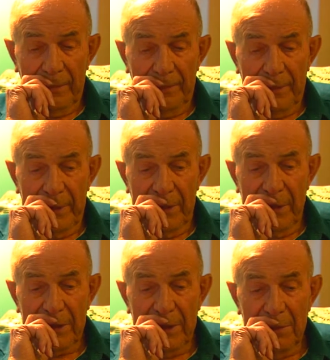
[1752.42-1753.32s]

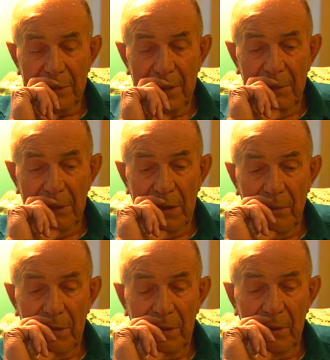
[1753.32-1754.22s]
They kept telling me,
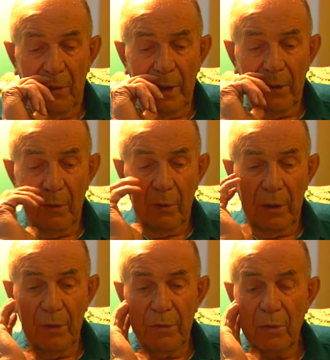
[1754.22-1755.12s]
"Why
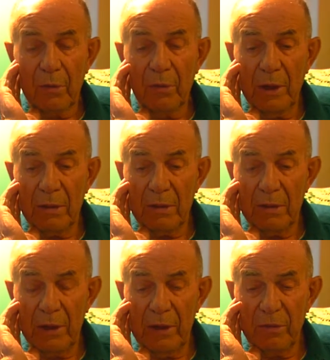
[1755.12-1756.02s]
don't you quit?"
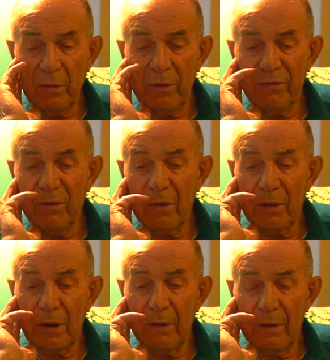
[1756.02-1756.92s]
I said, "What
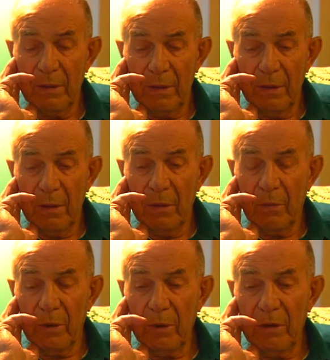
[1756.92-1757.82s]
for?"
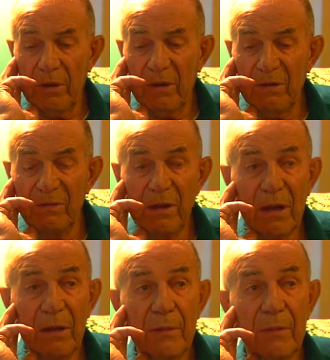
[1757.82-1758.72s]
"Well, you're a young
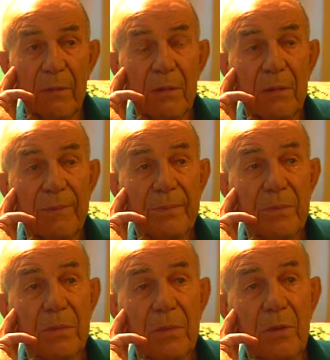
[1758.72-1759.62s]
fella.
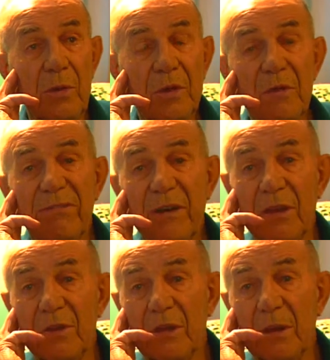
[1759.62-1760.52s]
You can find
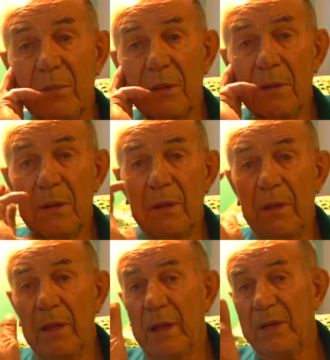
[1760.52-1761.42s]
a job."
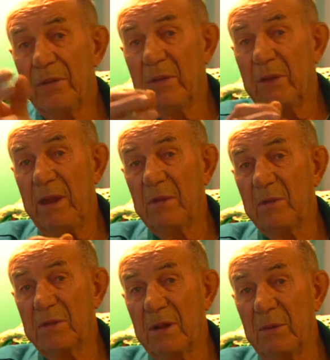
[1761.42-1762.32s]
I said, "There ain't no
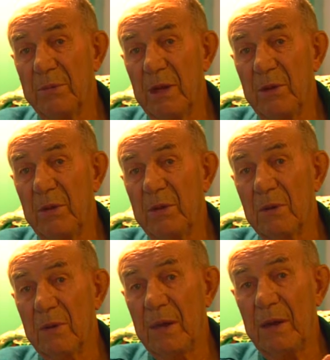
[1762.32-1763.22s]
jobs now. You
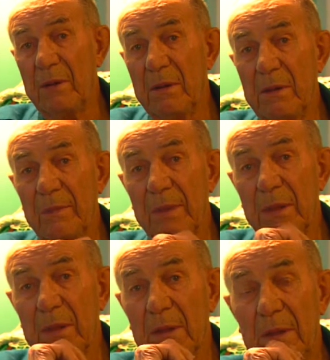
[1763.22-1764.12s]
know that."
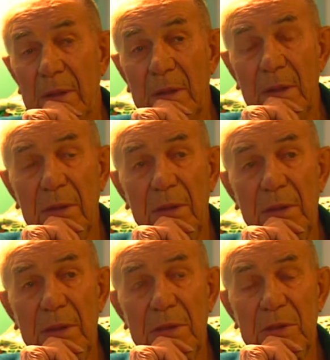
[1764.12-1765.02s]

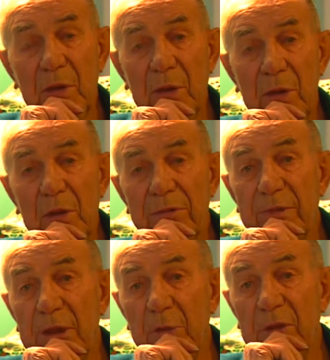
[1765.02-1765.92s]
And he said, "Oh, you'll
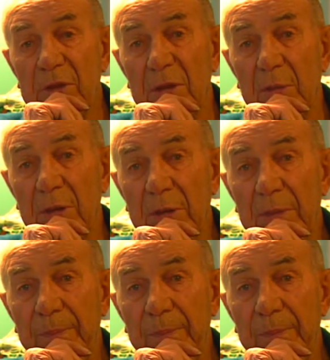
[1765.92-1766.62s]
find one somewhere."